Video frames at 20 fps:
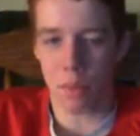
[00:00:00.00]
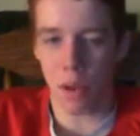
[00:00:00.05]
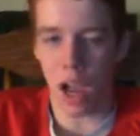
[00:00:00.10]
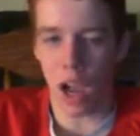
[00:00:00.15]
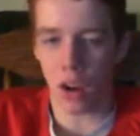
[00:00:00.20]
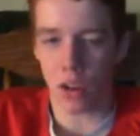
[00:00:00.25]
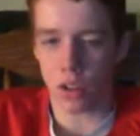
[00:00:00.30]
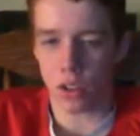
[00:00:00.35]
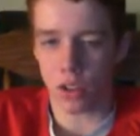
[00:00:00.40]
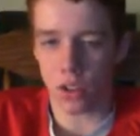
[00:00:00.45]

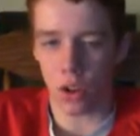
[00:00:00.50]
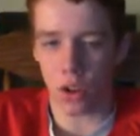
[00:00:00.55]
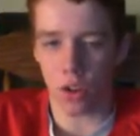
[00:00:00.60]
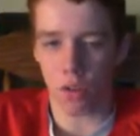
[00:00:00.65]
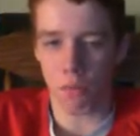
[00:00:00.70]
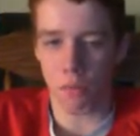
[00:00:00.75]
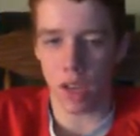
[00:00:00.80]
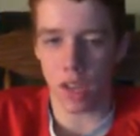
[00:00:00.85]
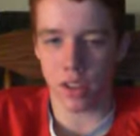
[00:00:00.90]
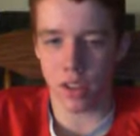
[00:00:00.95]
Pau
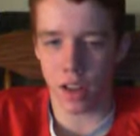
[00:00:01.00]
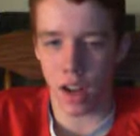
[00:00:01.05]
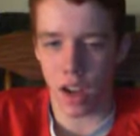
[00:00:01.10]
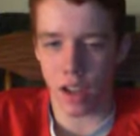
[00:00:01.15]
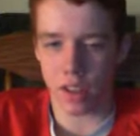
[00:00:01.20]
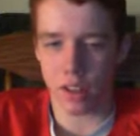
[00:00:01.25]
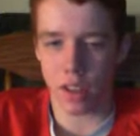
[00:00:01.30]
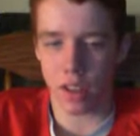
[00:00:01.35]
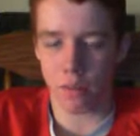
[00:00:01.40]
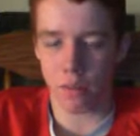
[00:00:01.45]
Gasol makes
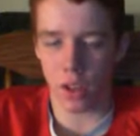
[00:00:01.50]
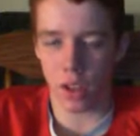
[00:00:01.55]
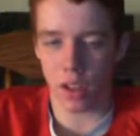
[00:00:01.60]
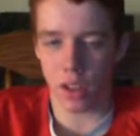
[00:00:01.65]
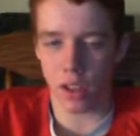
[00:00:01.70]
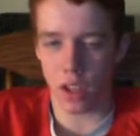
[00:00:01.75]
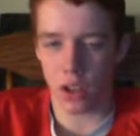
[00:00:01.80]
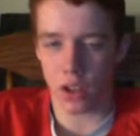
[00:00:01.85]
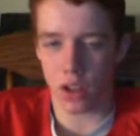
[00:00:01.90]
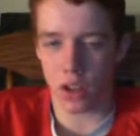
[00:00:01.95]
19
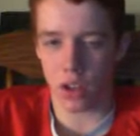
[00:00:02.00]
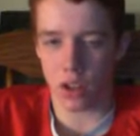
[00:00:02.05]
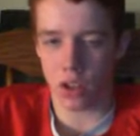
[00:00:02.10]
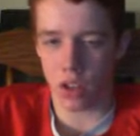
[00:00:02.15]
million this year,